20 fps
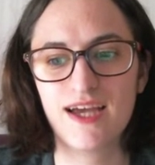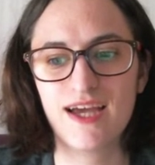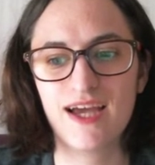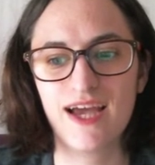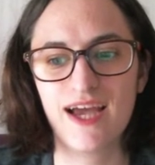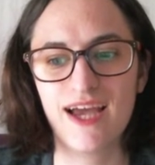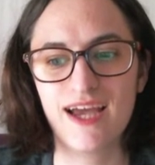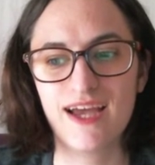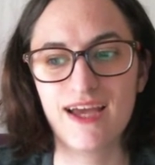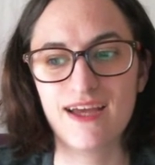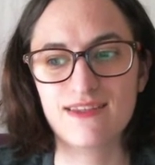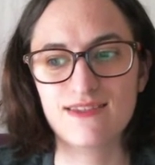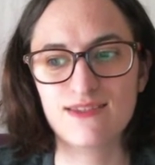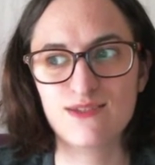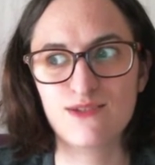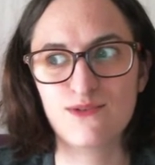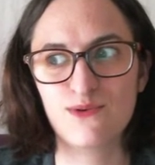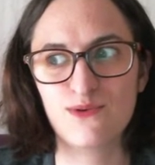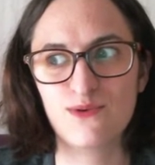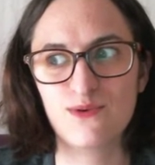
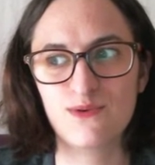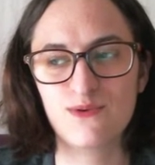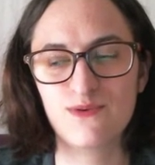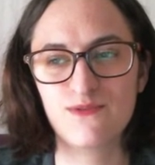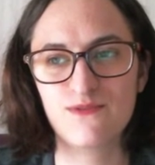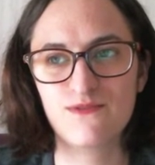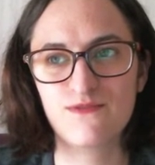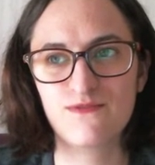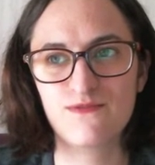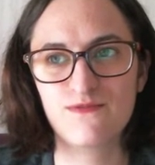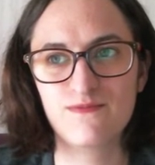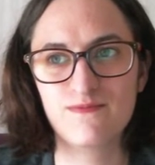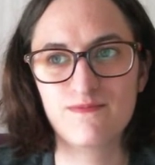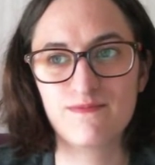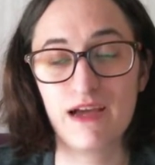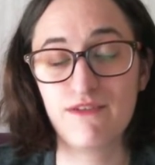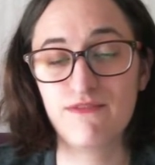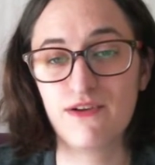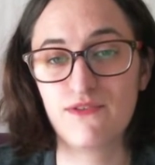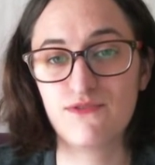and
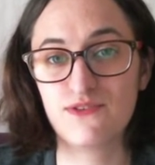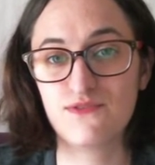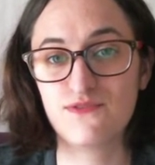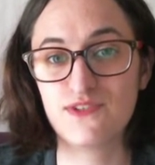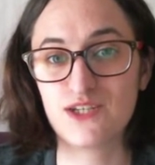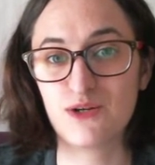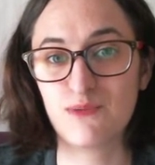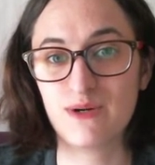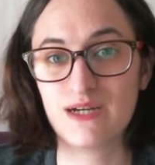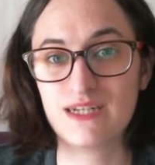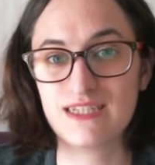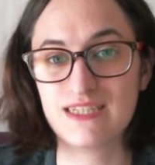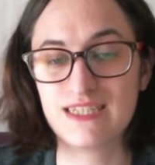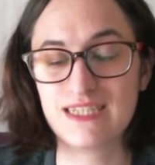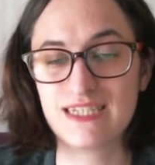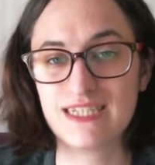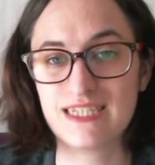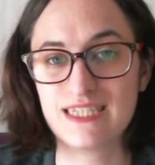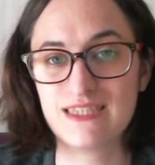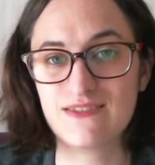my favorite thing about it
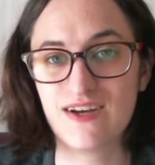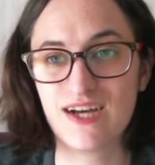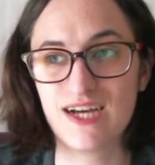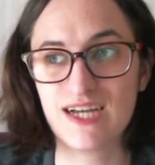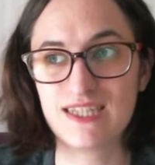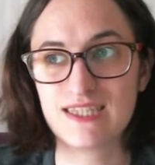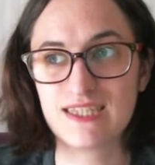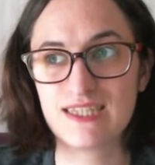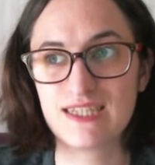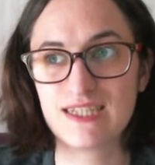is that